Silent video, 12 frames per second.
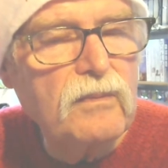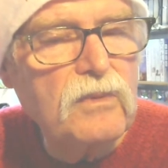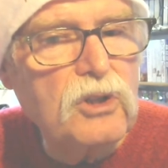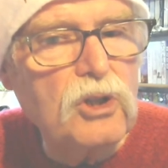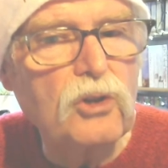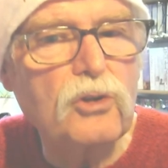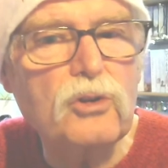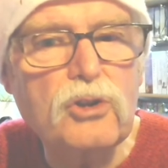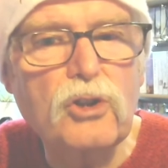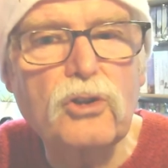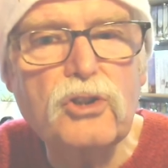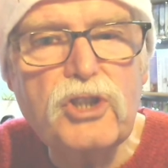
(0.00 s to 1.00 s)

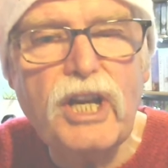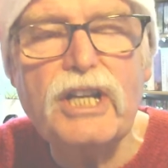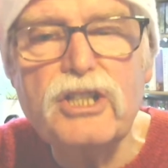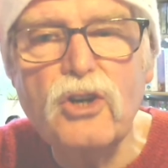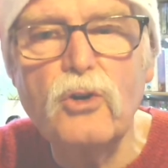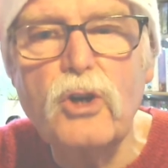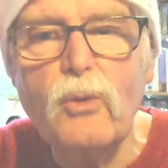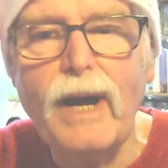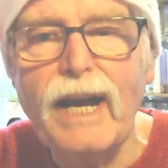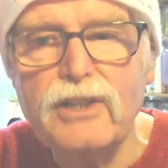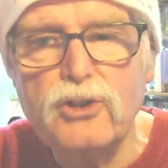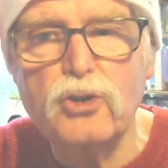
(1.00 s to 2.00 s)
don't change who you
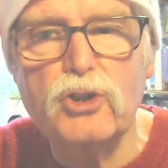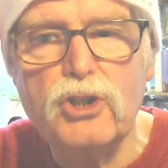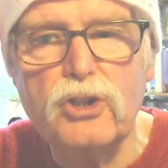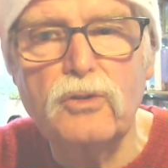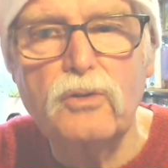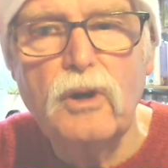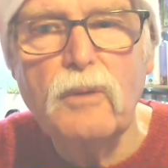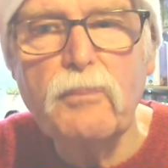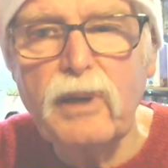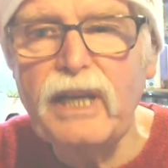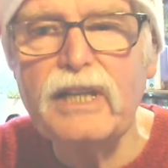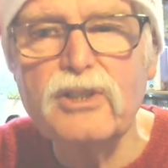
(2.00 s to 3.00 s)
are just to
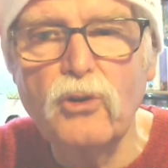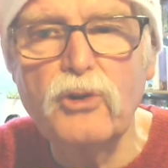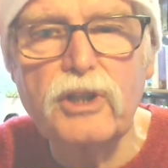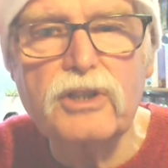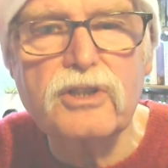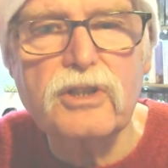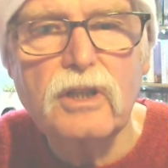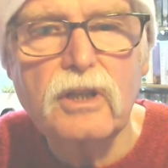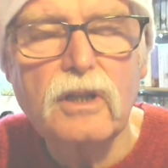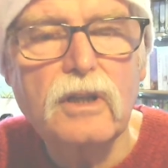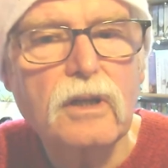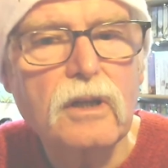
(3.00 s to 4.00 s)
please others.
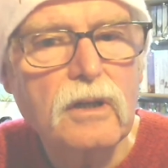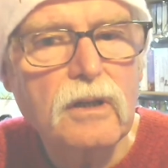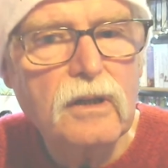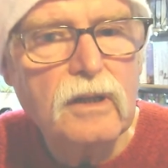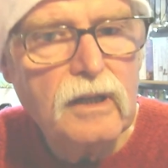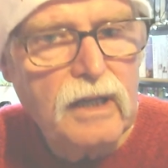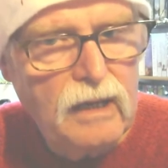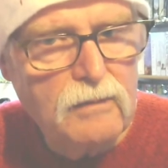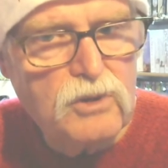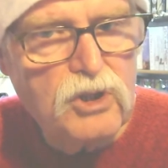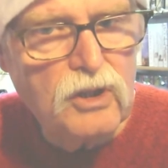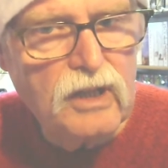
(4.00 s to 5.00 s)

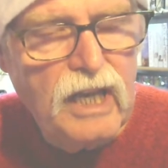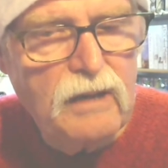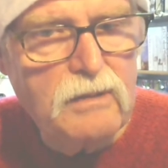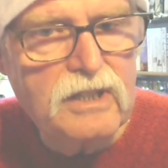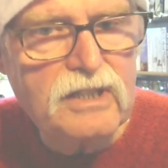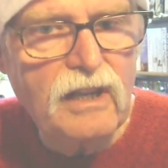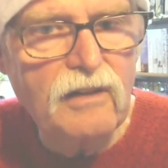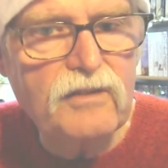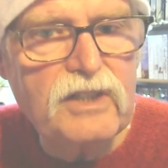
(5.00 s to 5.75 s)
Keep yourself to